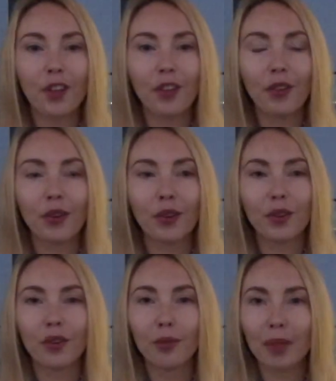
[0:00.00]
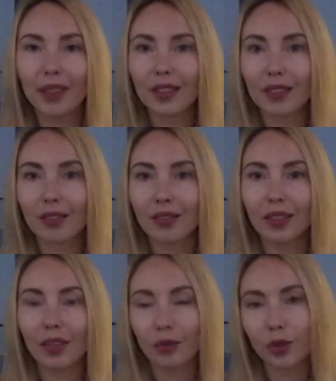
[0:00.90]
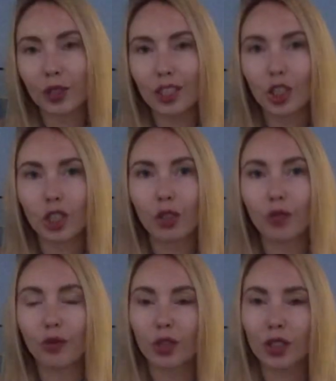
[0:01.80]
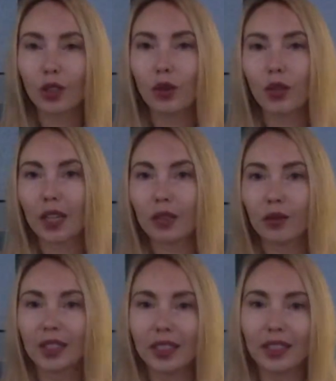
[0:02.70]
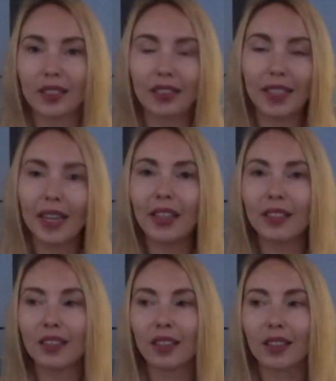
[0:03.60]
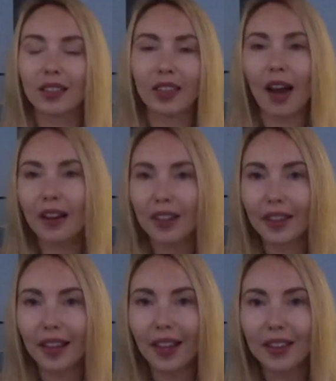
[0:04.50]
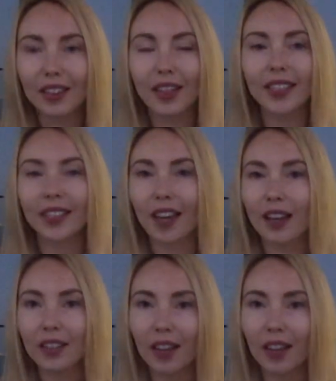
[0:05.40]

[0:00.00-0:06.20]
if you bring the furniture, you first go like to this gate, scanning gate. We scan